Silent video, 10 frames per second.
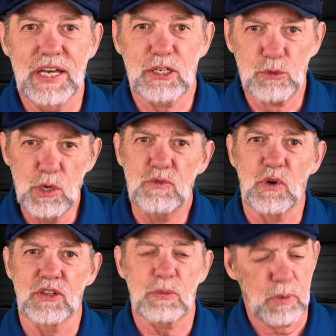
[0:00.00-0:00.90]
That groove
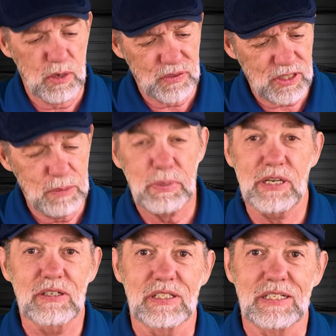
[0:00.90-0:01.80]
runs perfectly
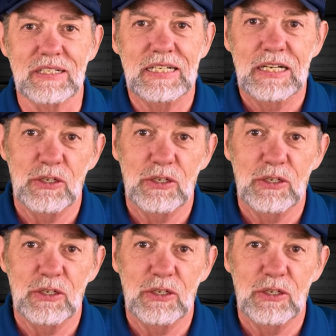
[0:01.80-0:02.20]
parallel.